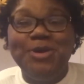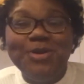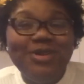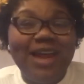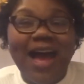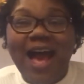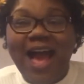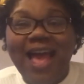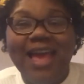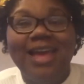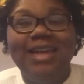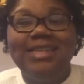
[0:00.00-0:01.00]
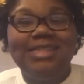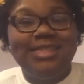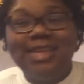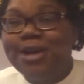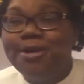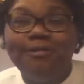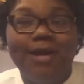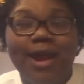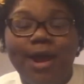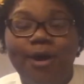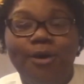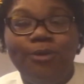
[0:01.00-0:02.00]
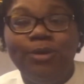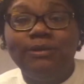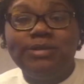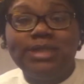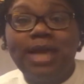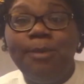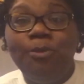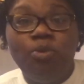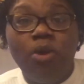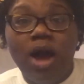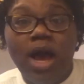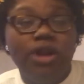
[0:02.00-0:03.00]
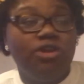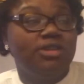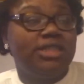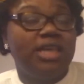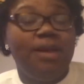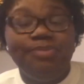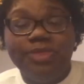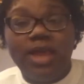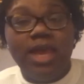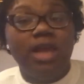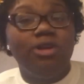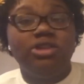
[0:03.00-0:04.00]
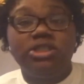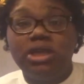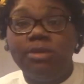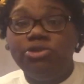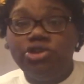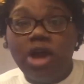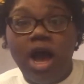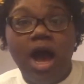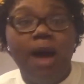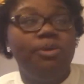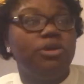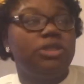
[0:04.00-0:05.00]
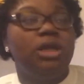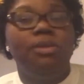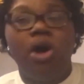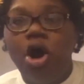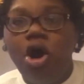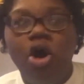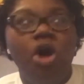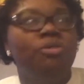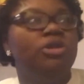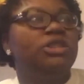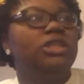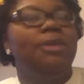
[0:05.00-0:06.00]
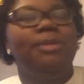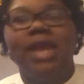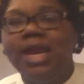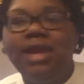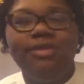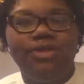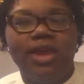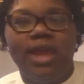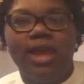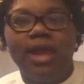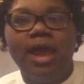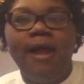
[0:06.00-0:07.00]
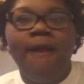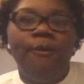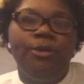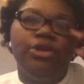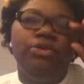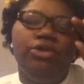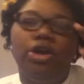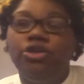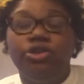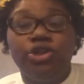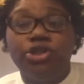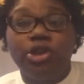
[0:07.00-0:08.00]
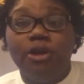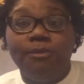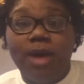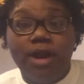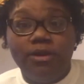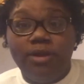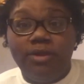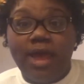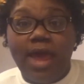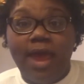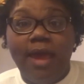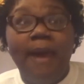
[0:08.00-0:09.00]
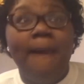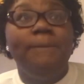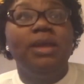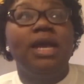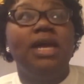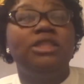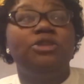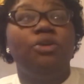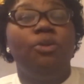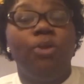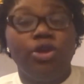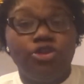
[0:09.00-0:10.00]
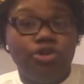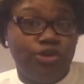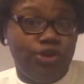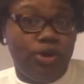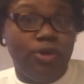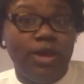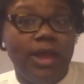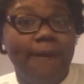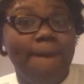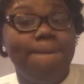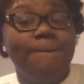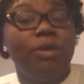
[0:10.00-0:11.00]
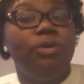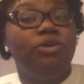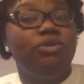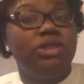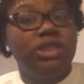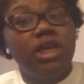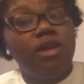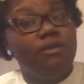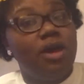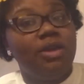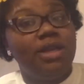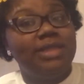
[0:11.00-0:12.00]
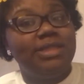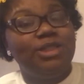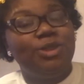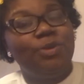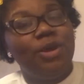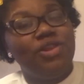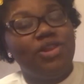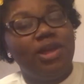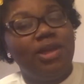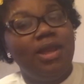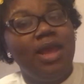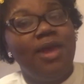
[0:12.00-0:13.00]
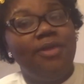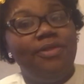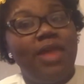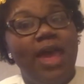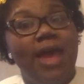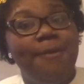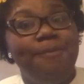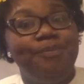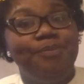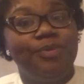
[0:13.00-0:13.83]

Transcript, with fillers: do not stick around with someone or something or some job or some home or some anything when you know you deserve better than that because what you're doing when you stick around in a situation that